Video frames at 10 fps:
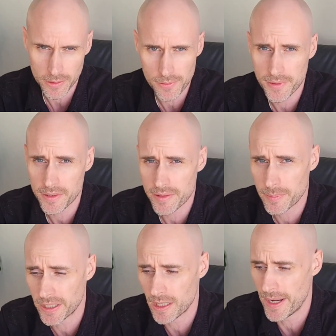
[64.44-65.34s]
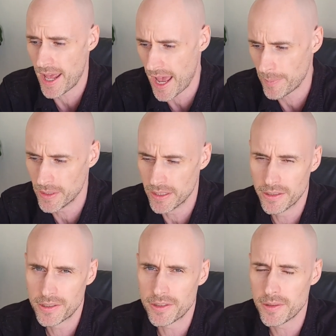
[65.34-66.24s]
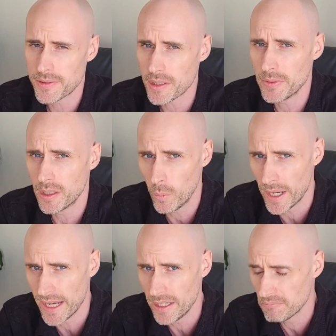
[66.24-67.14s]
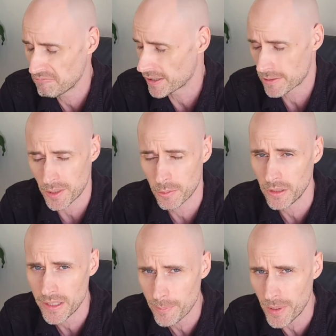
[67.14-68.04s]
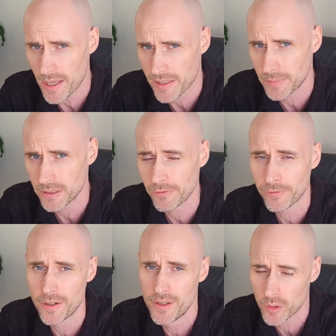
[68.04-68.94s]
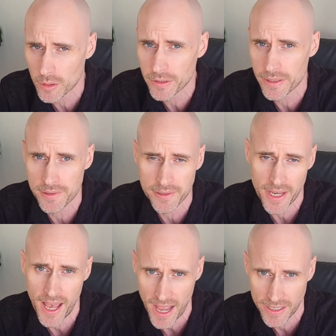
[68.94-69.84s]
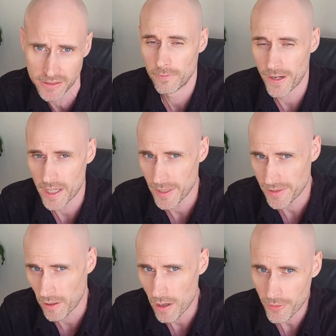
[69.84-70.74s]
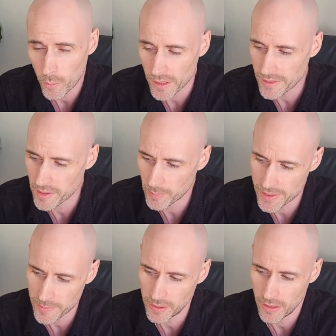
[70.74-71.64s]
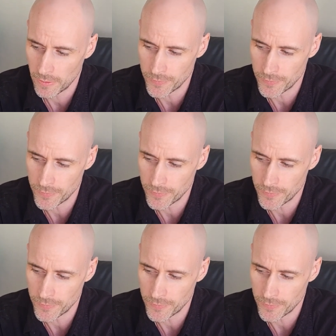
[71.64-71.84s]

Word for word: user to become an admin and to do so in a way that's totally impossible for a normal user to hack. Firebase Auth works on the principle of